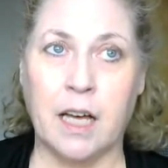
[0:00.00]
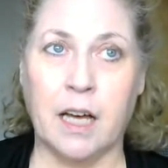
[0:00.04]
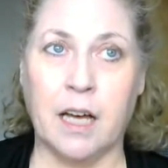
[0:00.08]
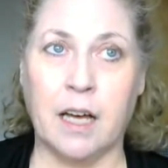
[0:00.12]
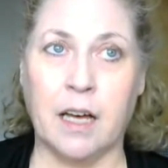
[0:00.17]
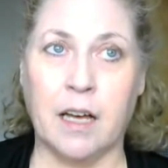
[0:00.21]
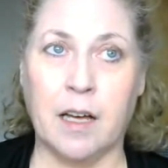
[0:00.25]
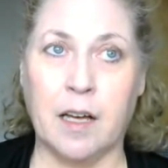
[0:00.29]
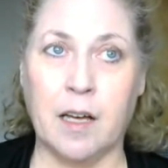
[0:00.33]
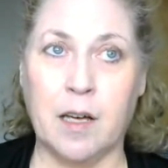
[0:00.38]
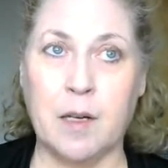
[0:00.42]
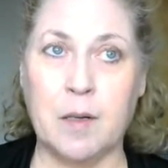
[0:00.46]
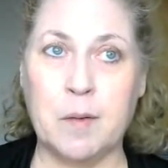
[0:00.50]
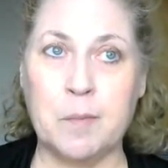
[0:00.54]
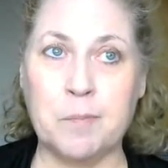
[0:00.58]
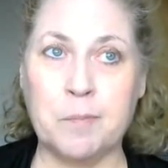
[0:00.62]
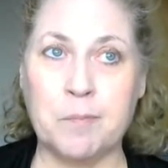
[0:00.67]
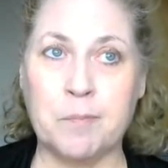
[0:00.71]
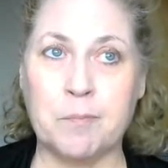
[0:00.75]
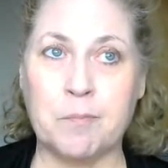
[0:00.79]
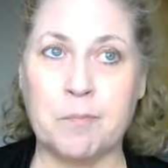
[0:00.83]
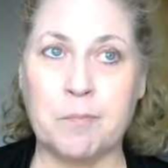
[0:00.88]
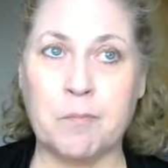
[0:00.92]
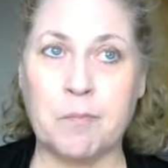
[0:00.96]

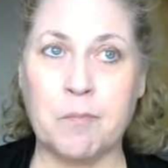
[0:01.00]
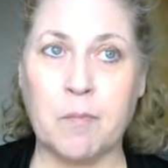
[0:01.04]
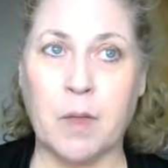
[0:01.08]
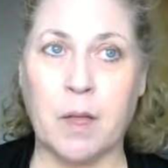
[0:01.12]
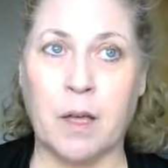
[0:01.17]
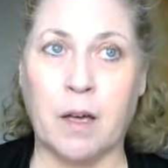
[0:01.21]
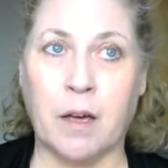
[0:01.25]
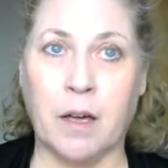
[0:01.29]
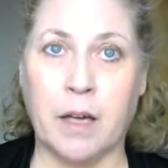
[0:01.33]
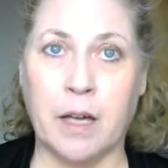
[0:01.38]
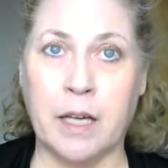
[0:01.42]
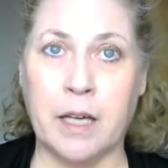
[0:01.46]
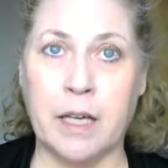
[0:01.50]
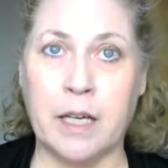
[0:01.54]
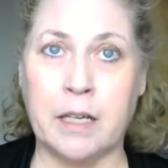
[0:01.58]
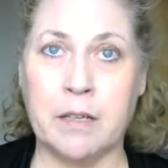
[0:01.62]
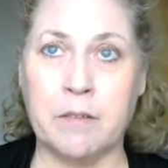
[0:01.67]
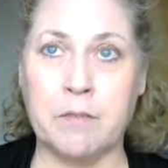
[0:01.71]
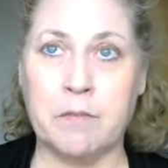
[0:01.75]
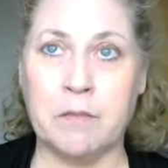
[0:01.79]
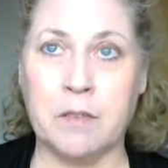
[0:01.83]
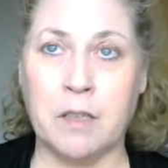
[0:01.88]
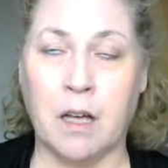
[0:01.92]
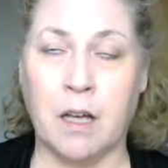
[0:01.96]
um, I
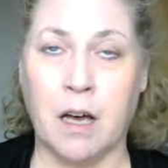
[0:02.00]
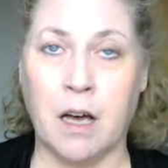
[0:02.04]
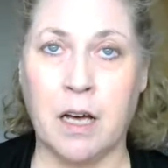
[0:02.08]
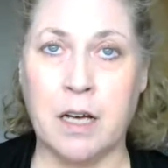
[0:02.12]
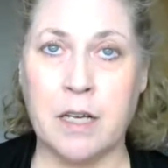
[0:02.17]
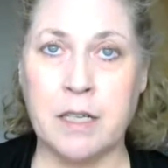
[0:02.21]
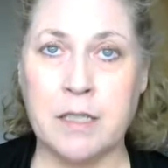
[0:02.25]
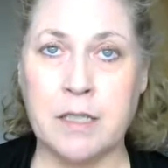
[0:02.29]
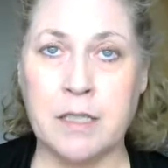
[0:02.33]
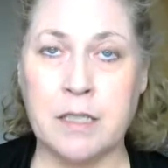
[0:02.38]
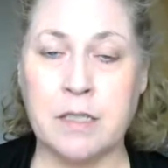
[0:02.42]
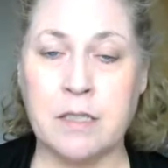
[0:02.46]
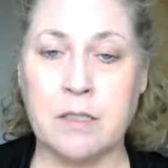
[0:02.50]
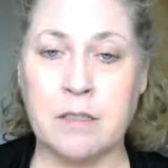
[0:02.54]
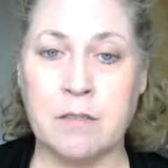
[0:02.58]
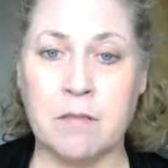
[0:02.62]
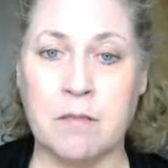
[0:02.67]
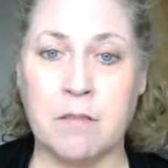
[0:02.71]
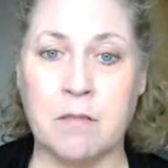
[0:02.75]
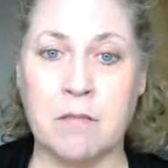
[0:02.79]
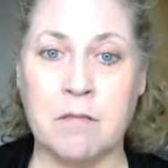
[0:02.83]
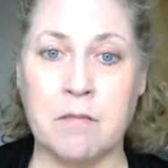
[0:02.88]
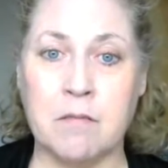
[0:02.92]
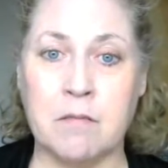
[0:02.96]
have lost
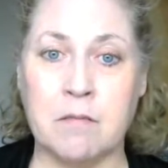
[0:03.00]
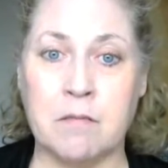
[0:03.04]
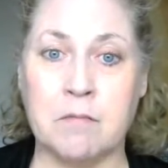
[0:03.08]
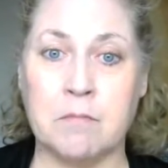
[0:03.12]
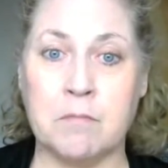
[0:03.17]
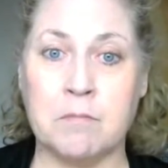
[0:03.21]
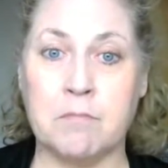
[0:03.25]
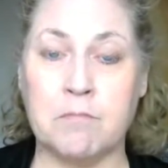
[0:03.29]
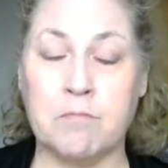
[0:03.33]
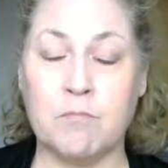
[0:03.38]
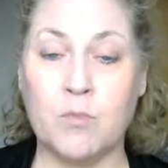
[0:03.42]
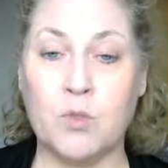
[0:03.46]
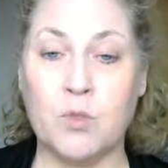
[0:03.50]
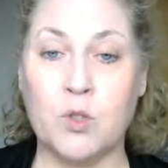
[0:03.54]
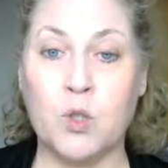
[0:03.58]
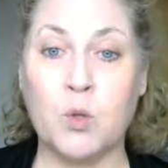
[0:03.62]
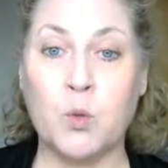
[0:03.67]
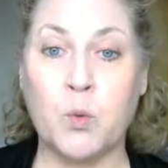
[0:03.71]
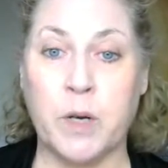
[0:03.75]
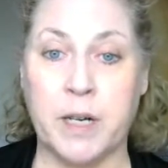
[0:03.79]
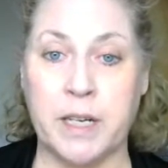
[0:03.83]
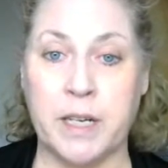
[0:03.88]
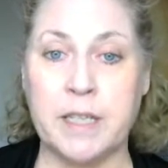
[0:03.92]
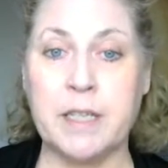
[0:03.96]

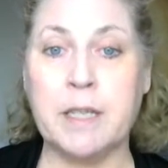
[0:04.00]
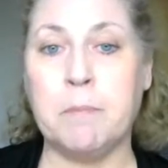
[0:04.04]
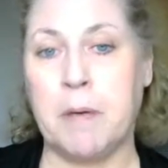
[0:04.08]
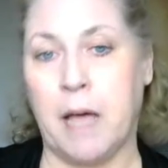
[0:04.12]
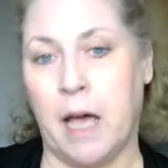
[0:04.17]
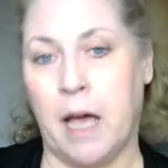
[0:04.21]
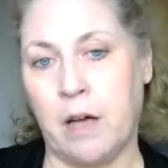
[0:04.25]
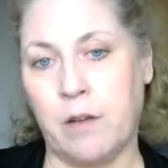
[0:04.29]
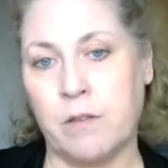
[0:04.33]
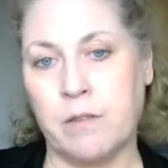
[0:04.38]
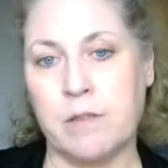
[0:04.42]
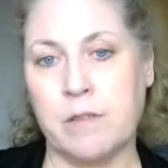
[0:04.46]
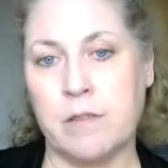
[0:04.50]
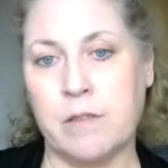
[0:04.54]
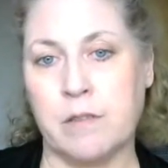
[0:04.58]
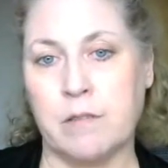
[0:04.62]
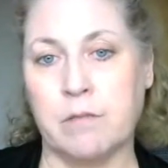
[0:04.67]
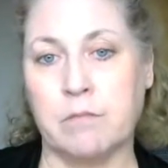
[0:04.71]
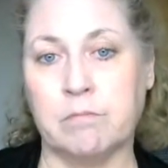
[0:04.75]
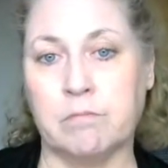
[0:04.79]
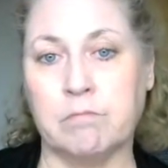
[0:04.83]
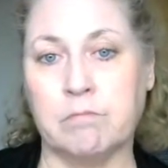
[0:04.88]
20 pounds.